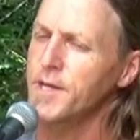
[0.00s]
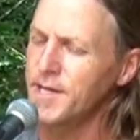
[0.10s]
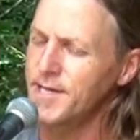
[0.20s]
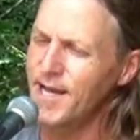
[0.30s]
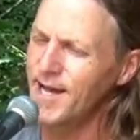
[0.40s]

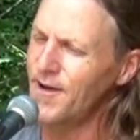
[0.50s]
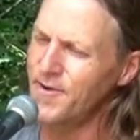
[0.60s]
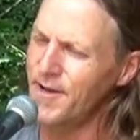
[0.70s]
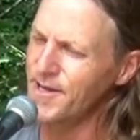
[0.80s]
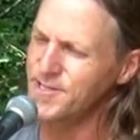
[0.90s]
Get
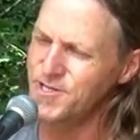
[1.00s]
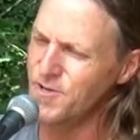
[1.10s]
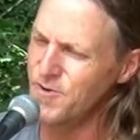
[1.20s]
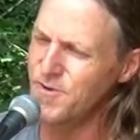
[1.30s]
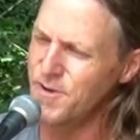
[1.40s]
down next
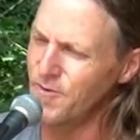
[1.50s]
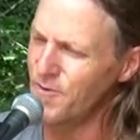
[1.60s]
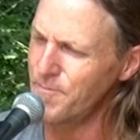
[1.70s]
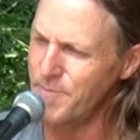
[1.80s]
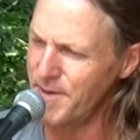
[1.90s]
to
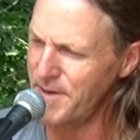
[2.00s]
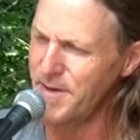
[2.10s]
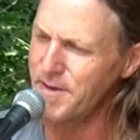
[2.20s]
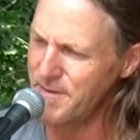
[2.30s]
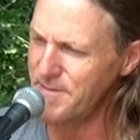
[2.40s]
your
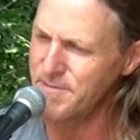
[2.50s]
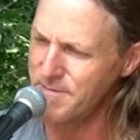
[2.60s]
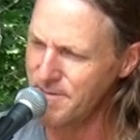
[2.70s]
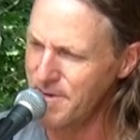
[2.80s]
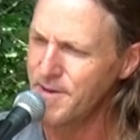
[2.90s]
bed,
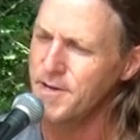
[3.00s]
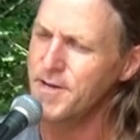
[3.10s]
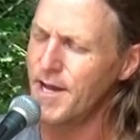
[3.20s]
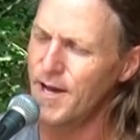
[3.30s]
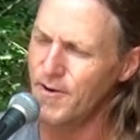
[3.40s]

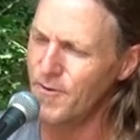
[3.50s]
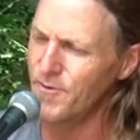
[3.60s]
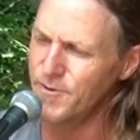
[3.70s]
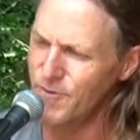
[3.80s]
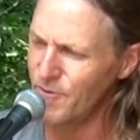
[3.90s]
down
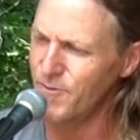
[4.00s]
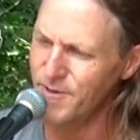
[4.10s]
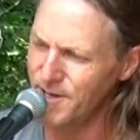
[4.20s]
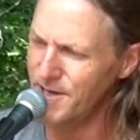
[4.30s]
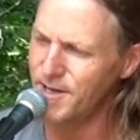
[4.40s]
on your
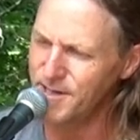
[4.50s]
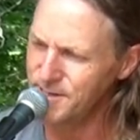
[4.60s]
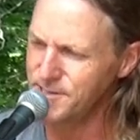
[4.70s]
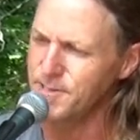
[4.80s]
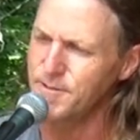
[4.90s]
knees.
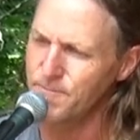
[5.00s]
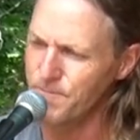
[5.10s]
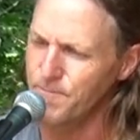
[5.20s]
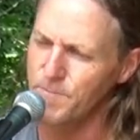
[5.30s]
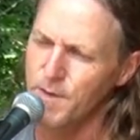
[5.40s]

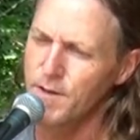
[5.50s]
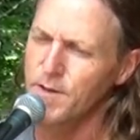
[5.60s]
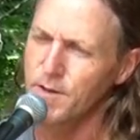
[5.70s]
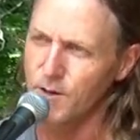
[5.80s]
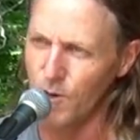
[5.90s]

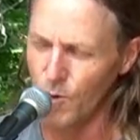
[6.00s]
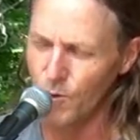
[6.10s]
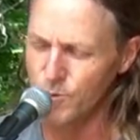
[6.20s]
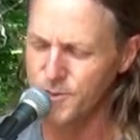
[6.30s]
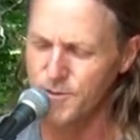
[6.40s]

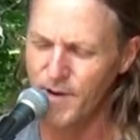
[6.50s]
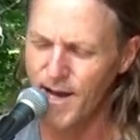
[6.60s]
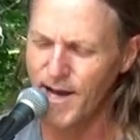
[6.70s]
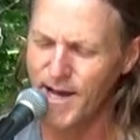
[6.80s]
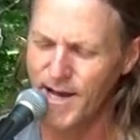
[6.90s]
Close your
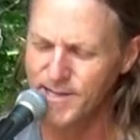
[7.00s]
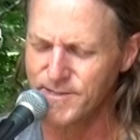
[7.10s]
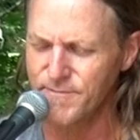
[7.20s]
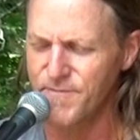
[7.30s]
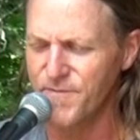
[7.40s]
eyes
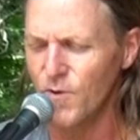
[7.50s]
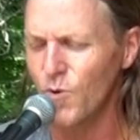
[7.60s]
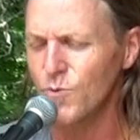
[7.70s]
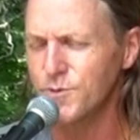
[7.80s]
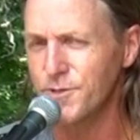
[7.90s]
and
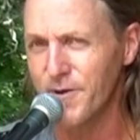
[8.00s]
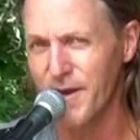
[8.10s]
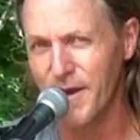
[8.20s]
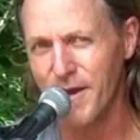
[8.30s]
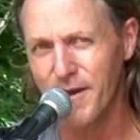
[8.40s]
fold your
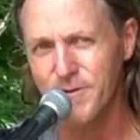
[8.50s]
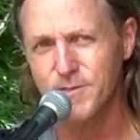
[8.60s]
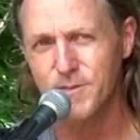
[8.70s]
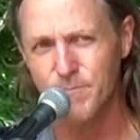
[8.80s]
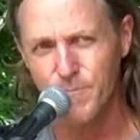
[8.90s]

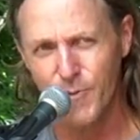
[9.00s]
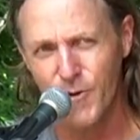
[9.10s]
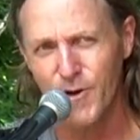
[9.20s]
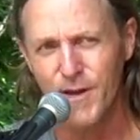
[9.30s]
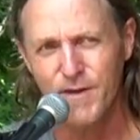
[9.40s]
hands and
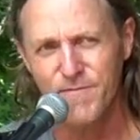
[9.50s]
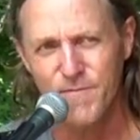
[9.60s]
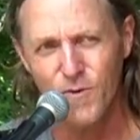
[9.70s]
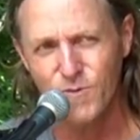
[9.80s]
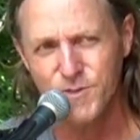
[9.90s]
pray
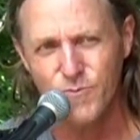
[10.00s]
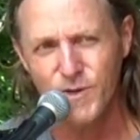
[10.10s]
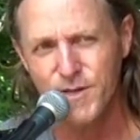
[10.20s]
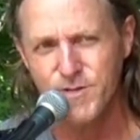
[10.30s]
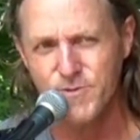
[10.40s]
for
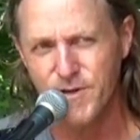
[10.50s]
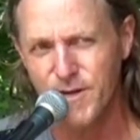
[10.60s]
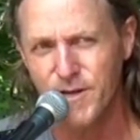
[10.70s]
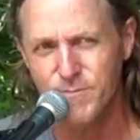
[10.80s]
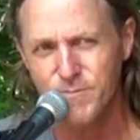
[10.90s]
sweet
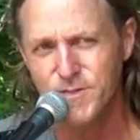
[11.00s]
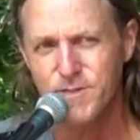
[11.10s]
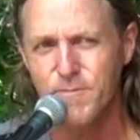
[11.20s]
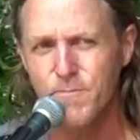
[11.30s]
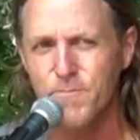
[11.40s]
dreams.
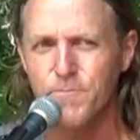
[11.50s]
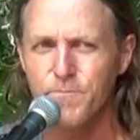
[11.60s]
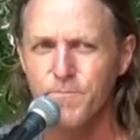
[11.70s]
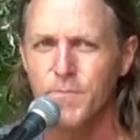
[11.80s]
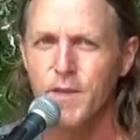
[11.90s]

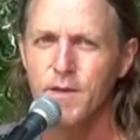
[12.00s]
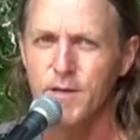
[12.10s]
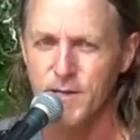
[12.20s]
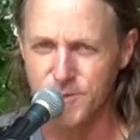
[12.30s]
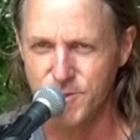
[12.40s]

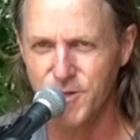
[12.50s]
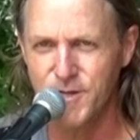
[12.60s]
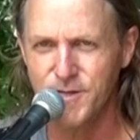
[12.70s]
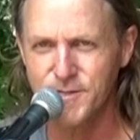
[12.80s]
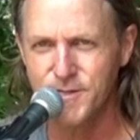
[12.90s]
Cause
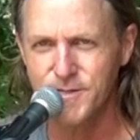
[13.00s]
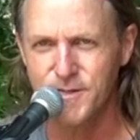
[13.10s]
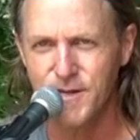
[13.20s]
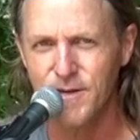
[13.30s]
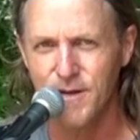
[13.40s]
Jesus,
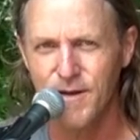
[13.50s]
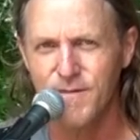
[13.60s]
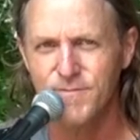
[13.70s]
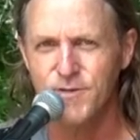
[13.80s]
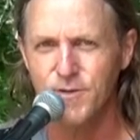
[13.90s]
He
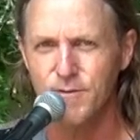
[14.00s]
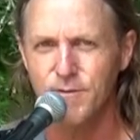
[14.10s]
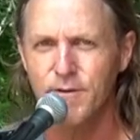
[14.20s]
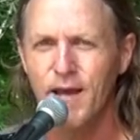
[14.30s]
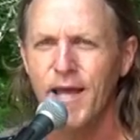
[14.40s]
loves
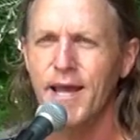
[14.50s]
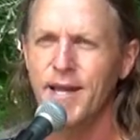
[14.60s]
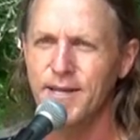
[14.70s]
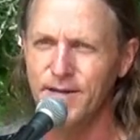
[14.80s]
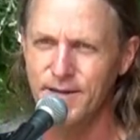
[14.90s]
you
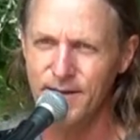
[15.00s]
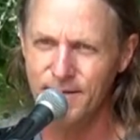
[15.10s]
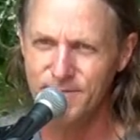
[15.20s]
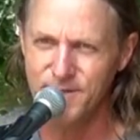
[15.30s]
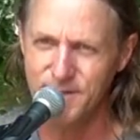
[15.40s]
and He
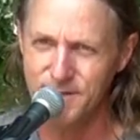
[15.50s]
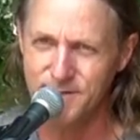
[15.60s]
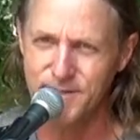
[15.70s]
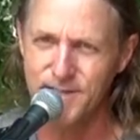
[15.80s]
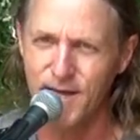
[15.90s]
lives
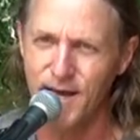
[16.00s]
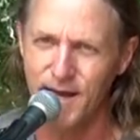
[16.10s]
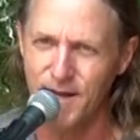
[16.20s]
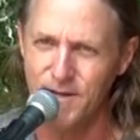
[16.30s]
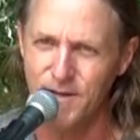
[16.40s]

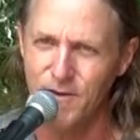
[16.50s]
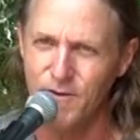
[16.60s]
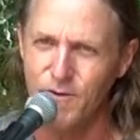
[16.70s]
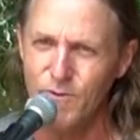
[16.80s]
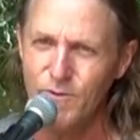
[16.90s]
inside of
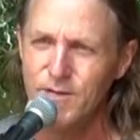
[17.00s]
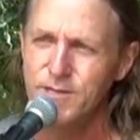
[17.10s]
you.